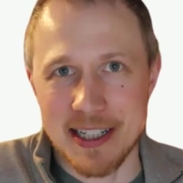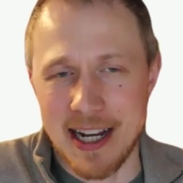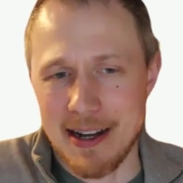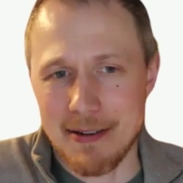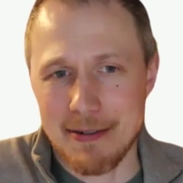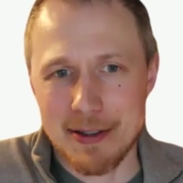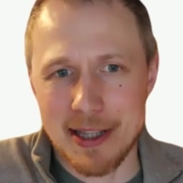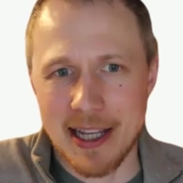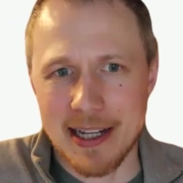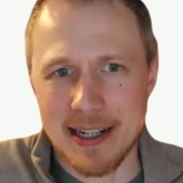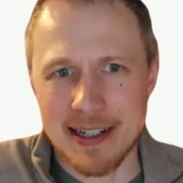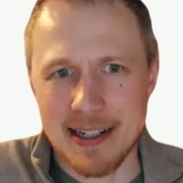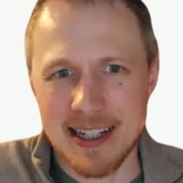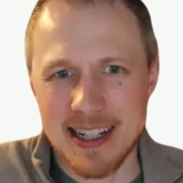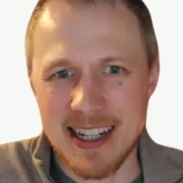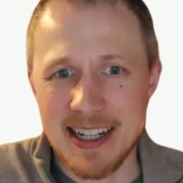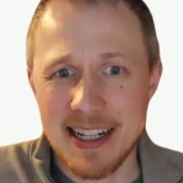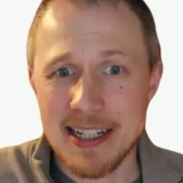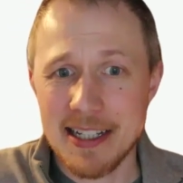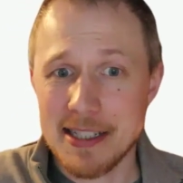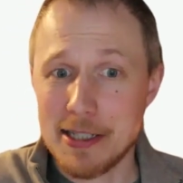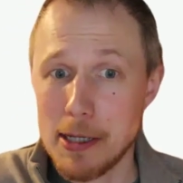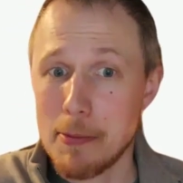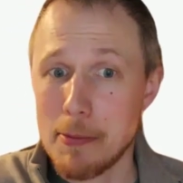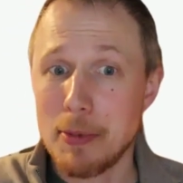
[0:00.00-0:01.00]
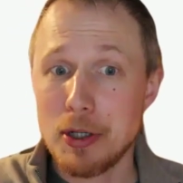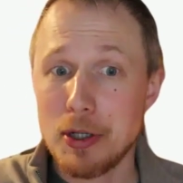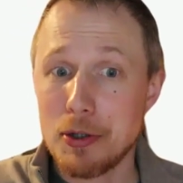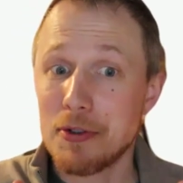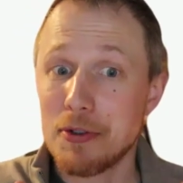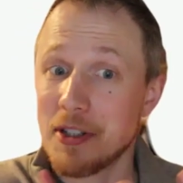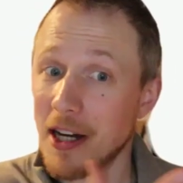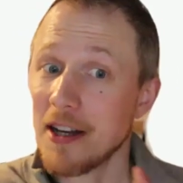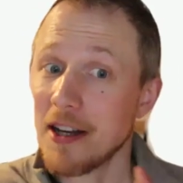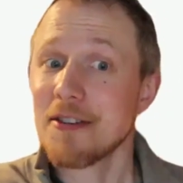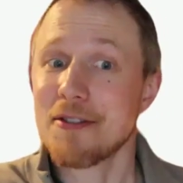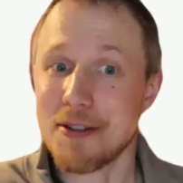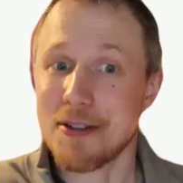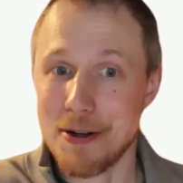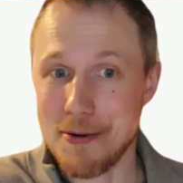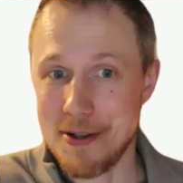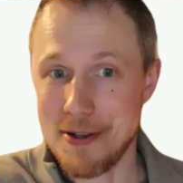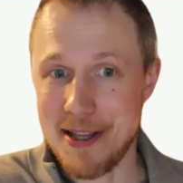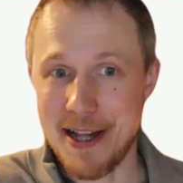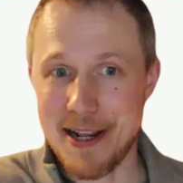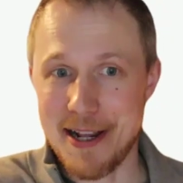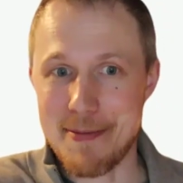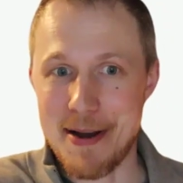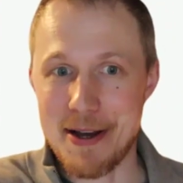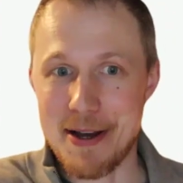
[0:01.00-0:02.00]
I would like somebody who does know a
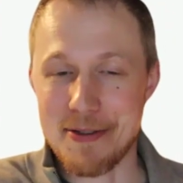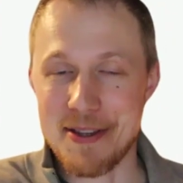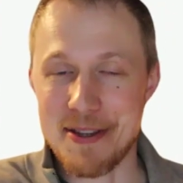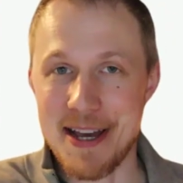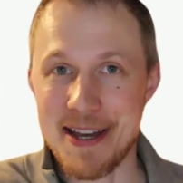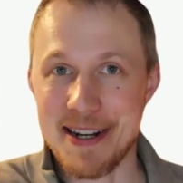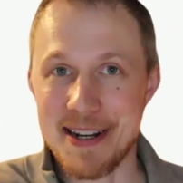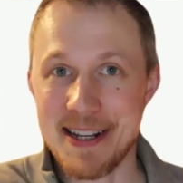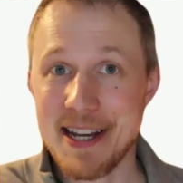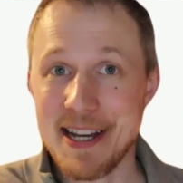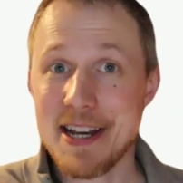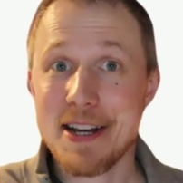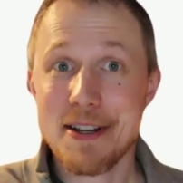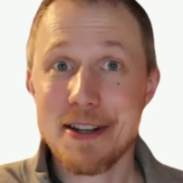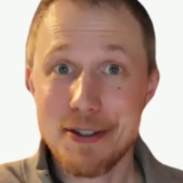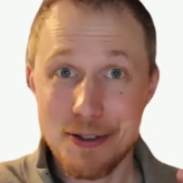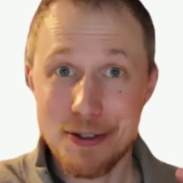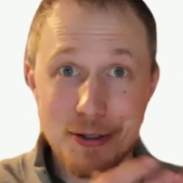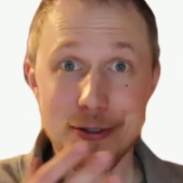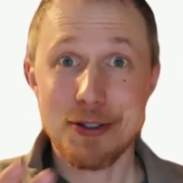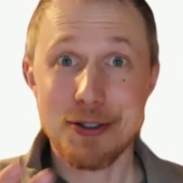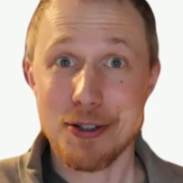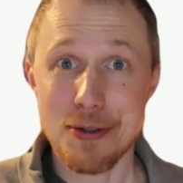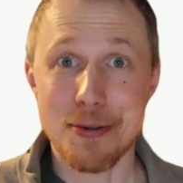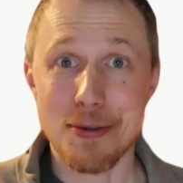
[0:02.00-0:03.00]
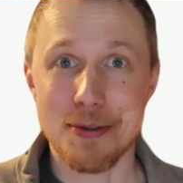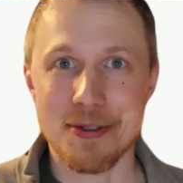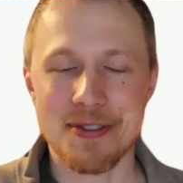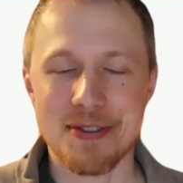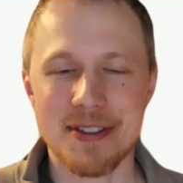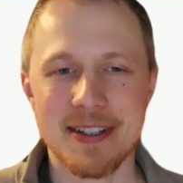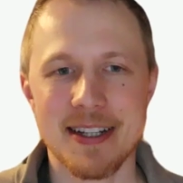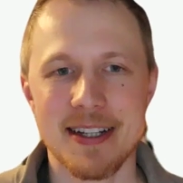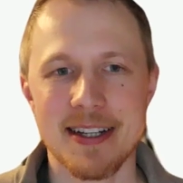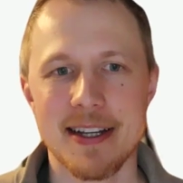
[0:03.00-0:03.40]
lot about that to choose.